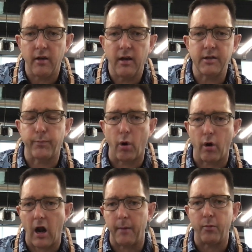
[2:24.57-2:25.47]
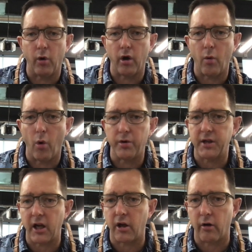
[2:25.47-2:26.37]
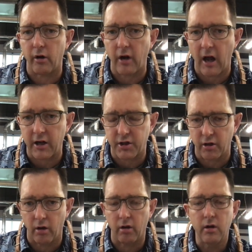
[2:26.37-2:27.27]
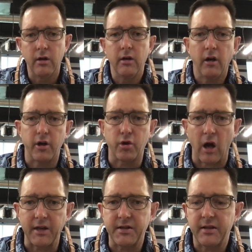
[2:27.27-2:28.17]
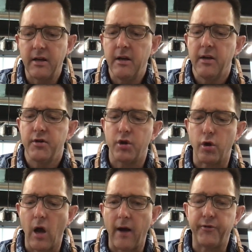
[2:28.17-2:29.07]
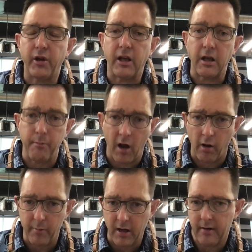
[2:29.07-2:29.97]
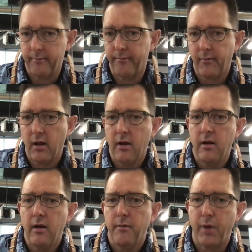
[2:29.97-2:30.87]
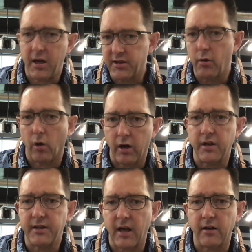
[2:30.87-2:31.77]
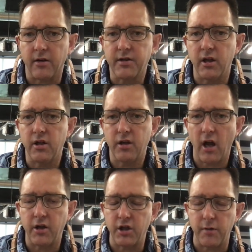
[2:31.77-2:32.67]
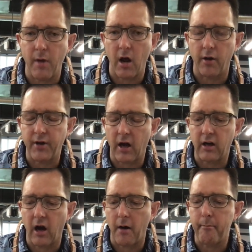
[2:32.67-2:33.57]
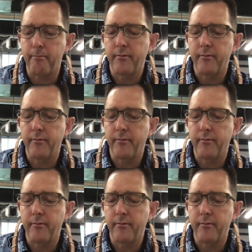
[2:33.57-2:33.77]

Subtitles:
it's programmed where it won't take your international address. So you have to email me, paisleyRunningsandals@gmail.com.